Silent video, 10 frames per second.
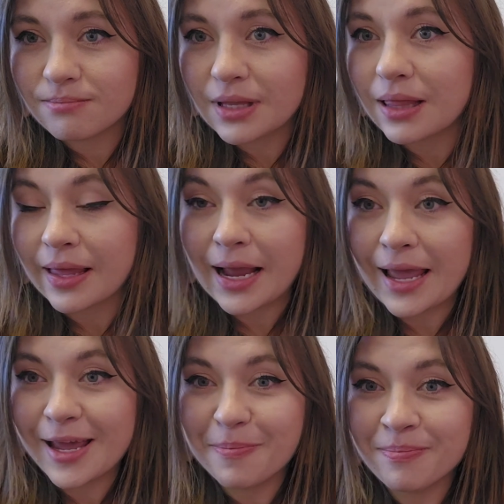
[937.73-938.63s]
like I
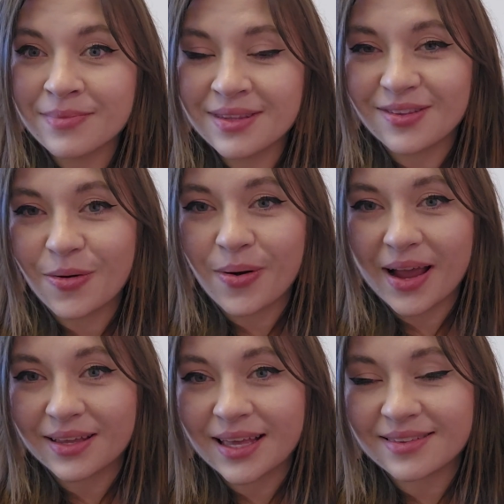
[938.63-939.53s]
am. So I
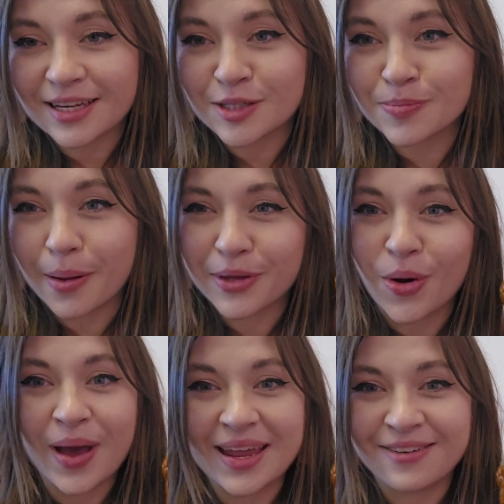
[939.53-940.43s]
guess I should probably go
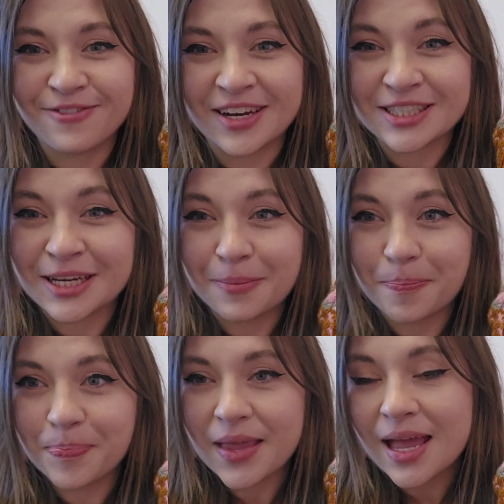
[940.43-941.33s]
ahead and finish it.
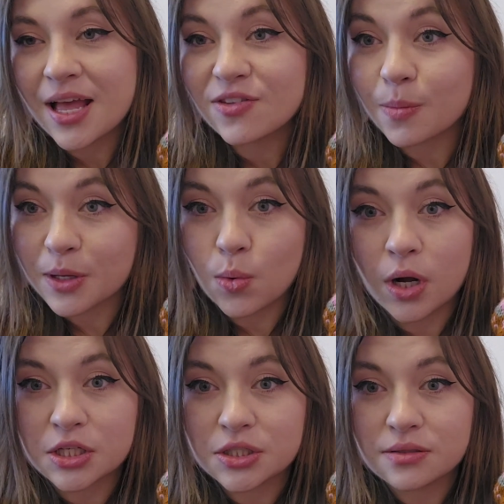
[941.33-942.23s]
So I'm going to
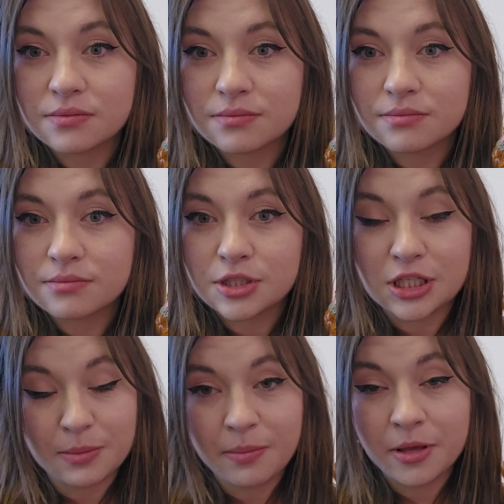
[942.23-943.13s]
watch
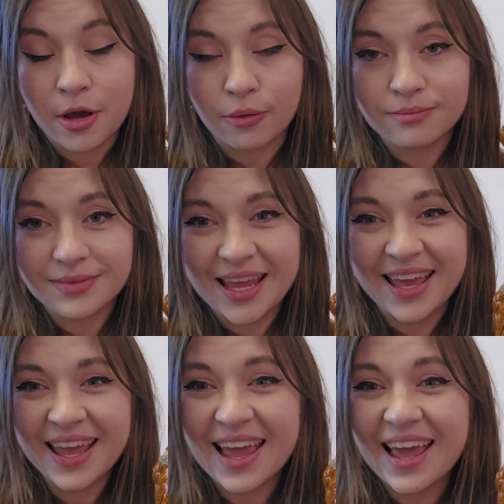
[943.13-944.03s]
GBBO
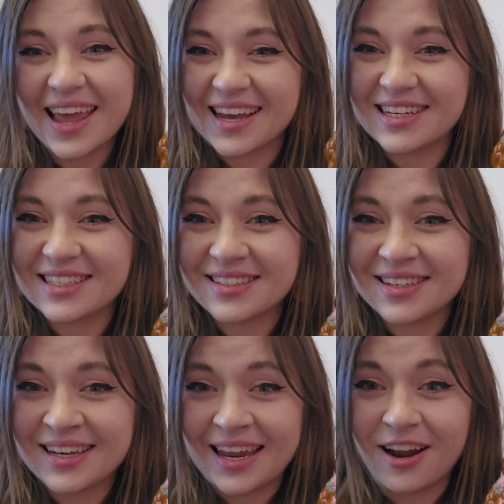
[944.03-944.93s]
and
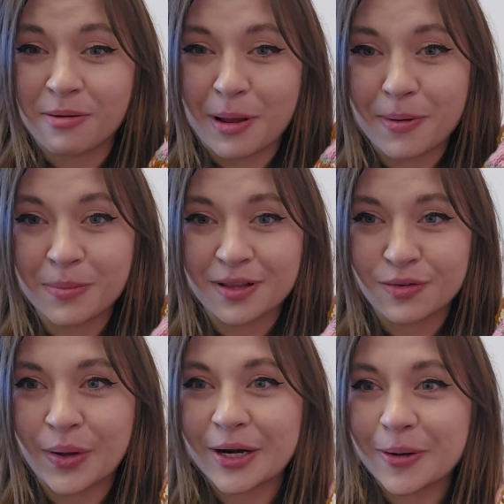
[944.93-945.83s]
knit on my pumpkin
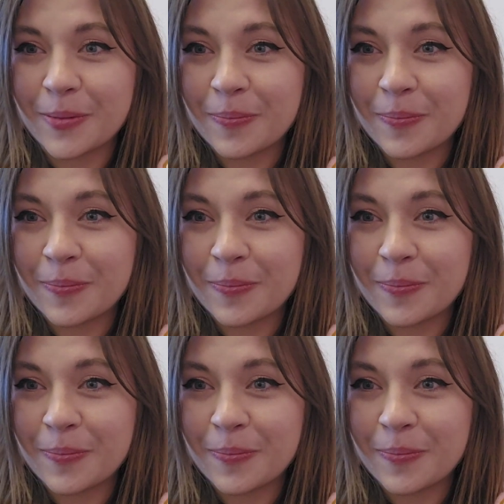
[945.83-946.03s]
sweater.